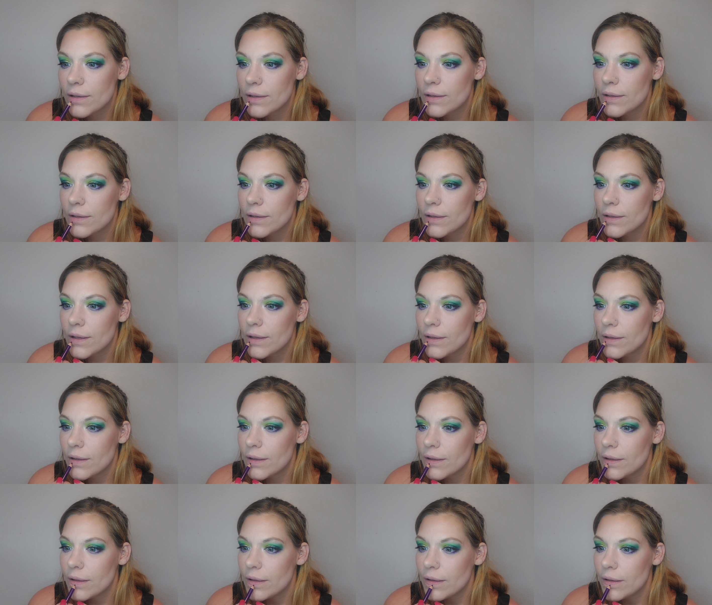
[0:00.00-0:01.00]

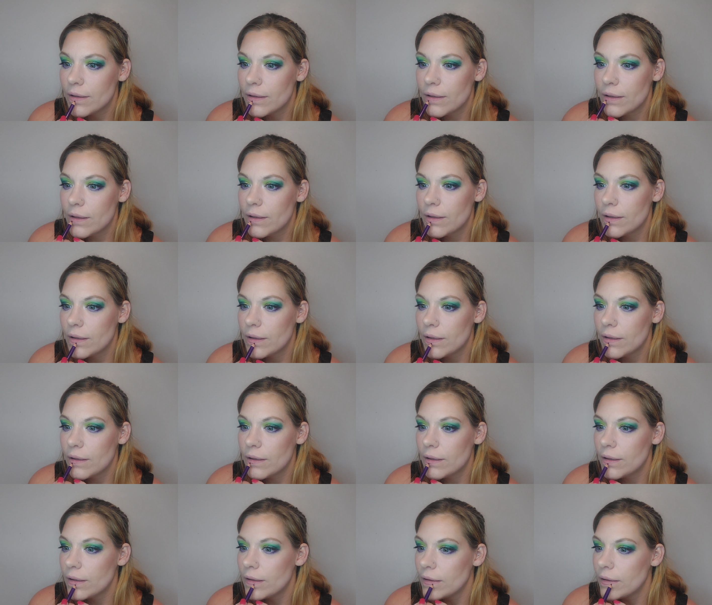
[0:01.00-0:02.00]

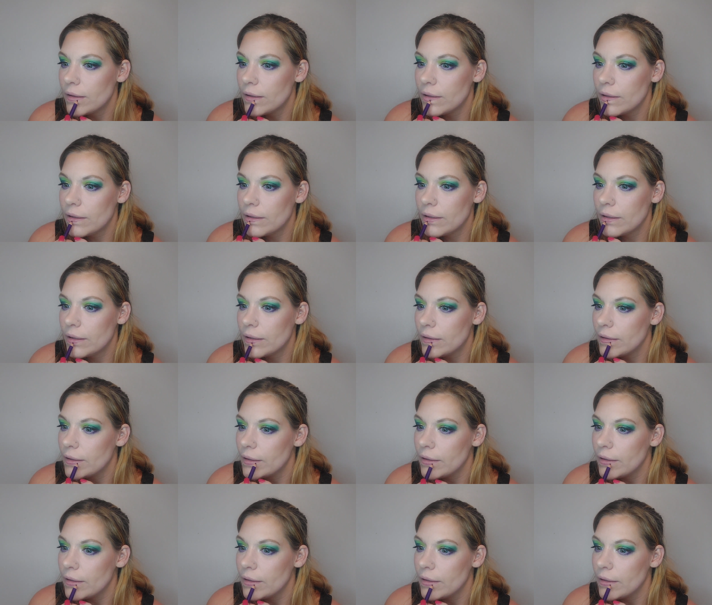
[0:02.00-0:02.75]
(no one is talking)